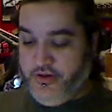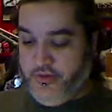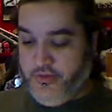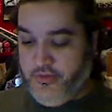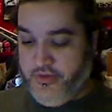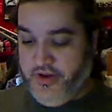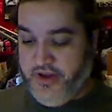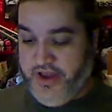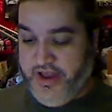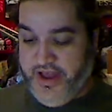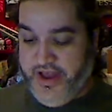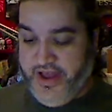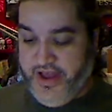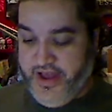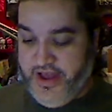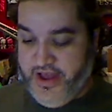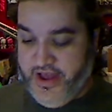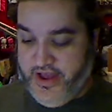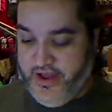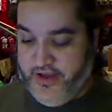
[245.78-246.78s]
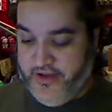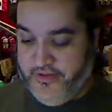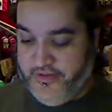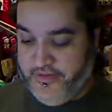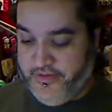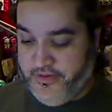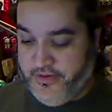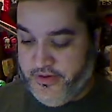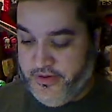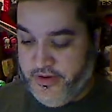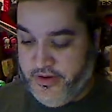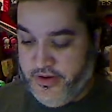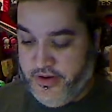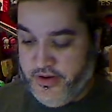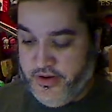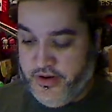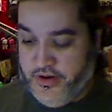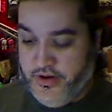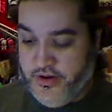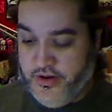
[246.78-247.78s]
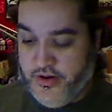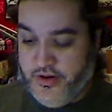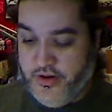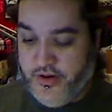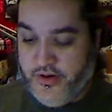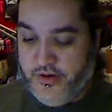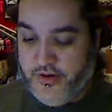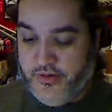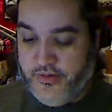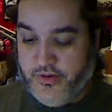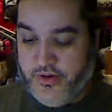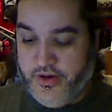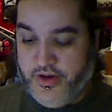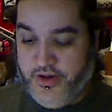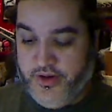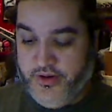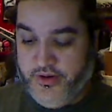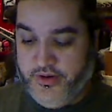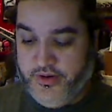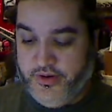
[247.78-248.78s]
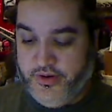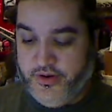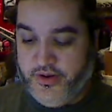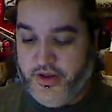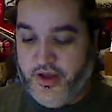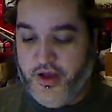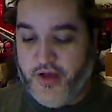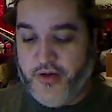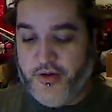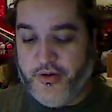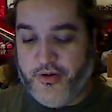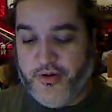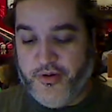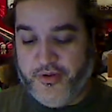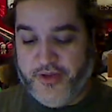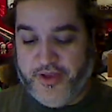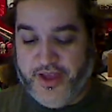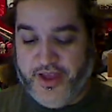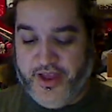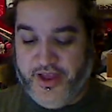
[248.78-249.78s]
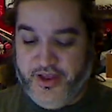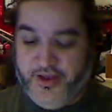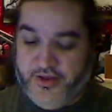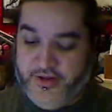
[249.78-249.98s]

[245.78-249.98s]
We have 1, 2. Oh, okay.